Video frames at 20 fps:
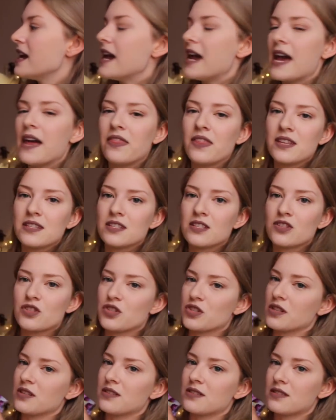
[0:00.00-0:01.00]
And this is
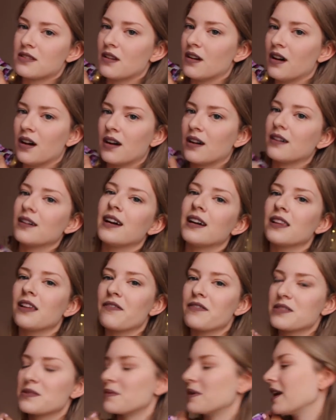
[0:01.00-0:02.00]
just, oh, I
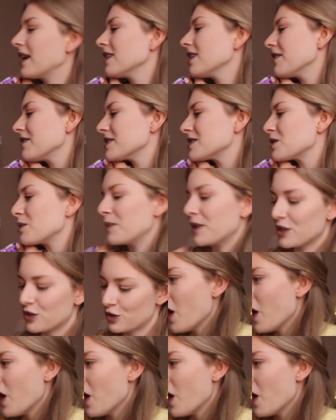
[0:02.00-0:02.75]
love this one. I love it so much.